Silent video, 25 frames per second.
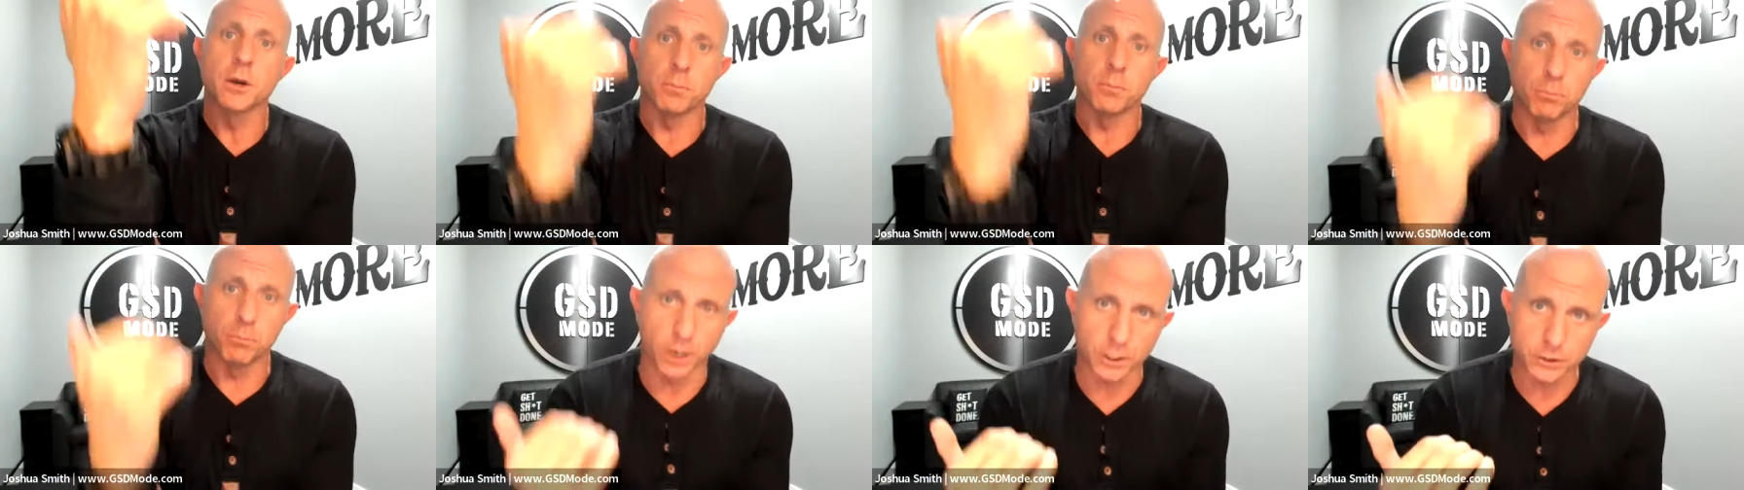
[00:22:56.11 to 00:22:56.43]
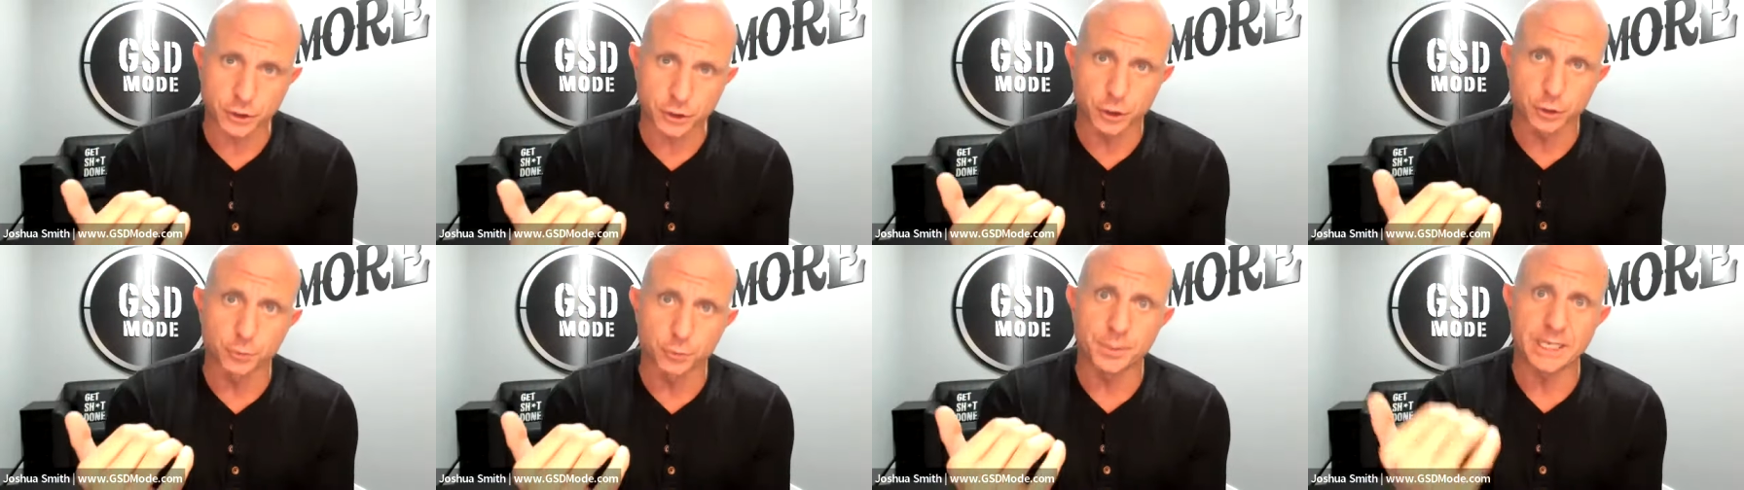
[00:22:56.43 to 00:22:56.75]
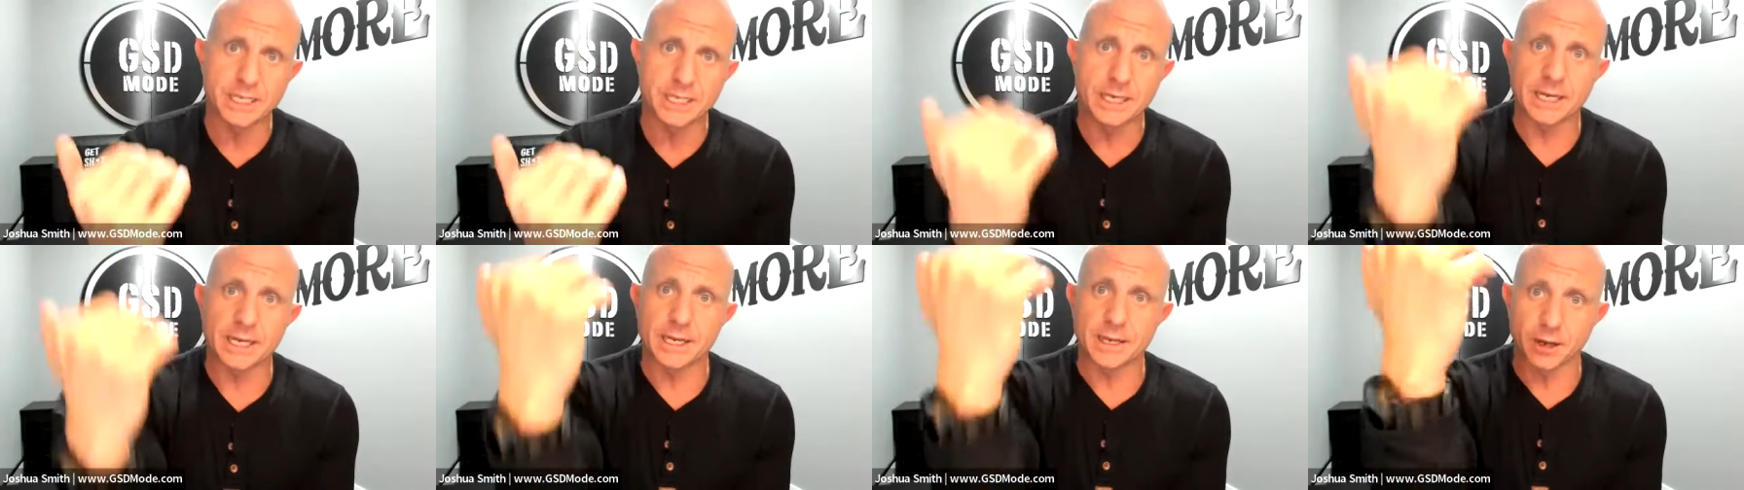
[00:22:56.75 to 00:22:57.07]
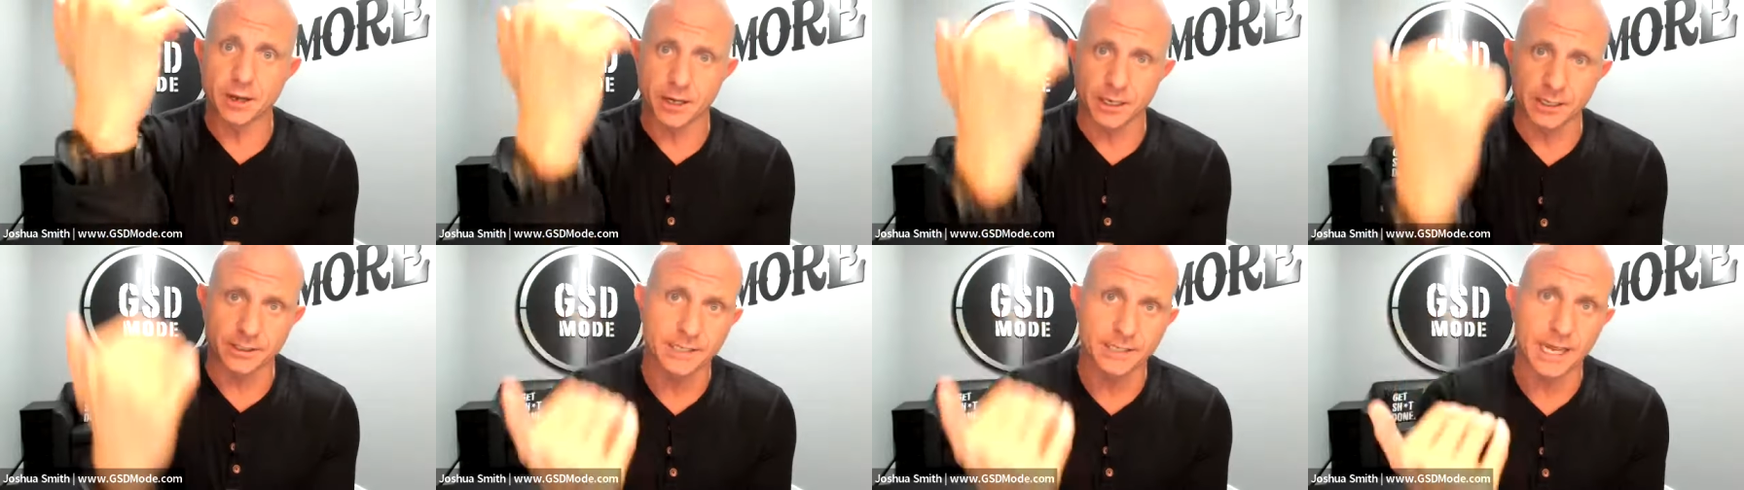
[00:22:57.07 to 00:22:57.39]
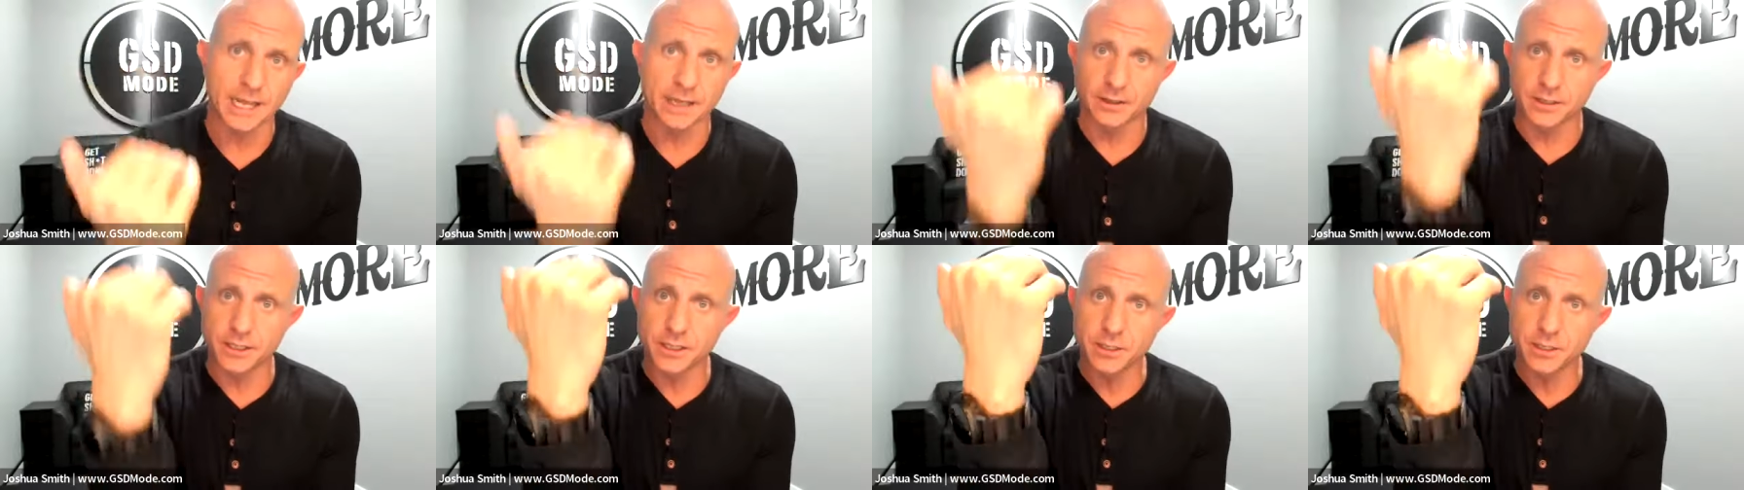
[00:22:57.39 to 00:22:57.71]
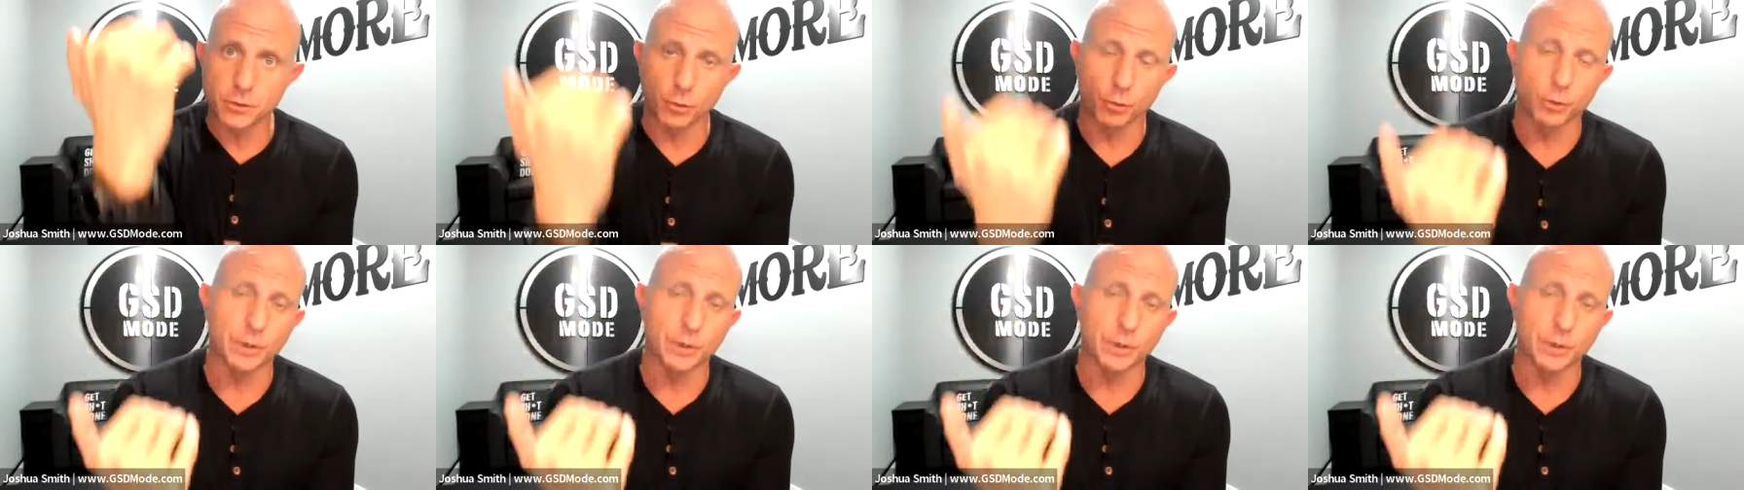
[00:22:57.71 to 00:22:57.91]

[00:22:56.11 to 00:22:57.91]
must you be getting on a daily,